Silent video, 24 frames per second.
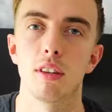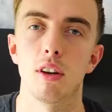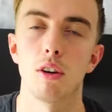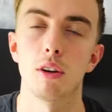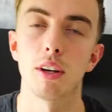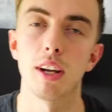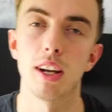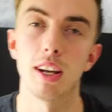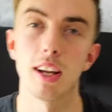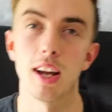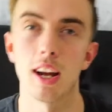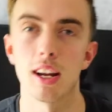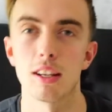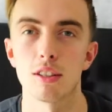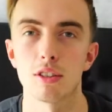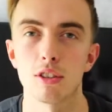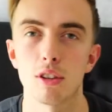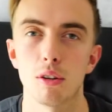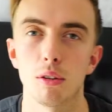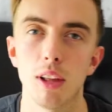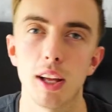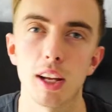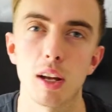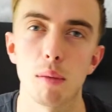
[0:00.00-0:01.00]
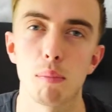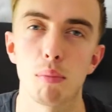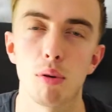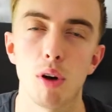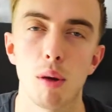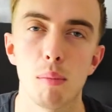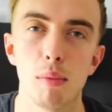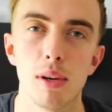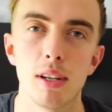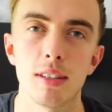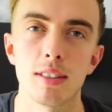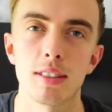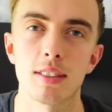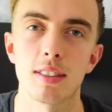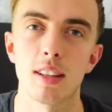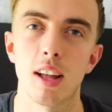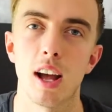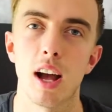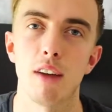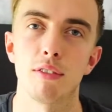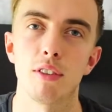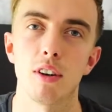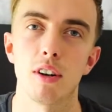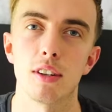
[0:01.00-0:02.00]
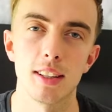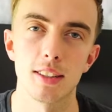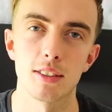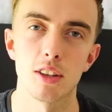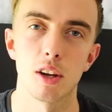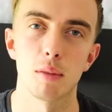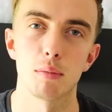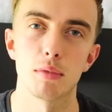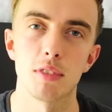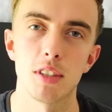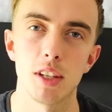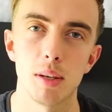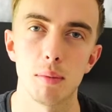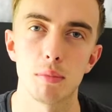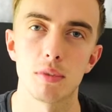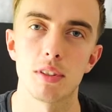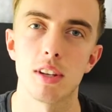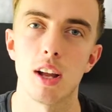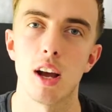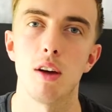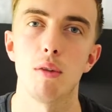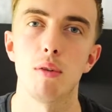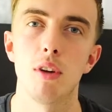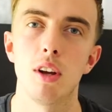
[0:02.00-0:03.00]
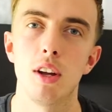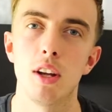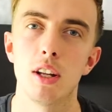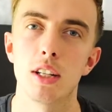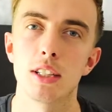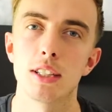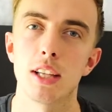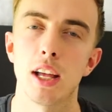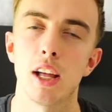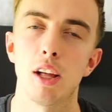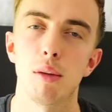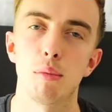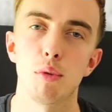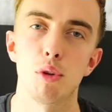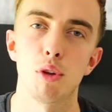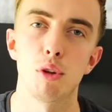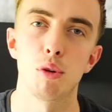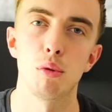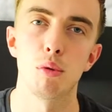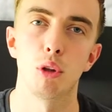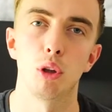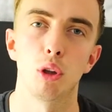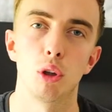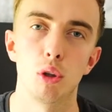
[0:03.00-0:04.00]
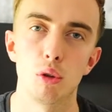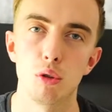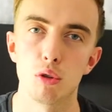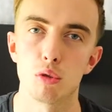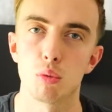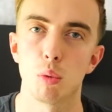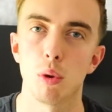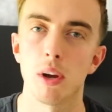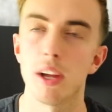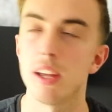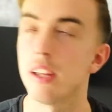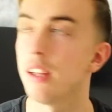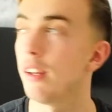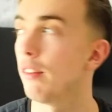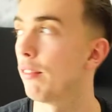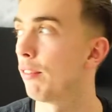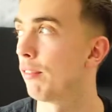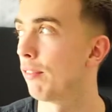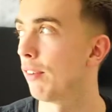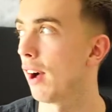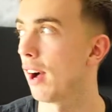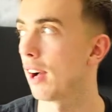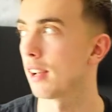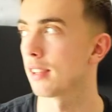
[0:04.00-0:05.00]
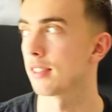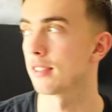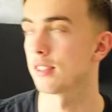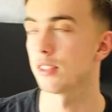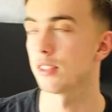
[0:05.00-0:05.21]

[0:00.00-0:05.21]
Okay guys, so like I promised, I've got top tips now to help you lose weight fast.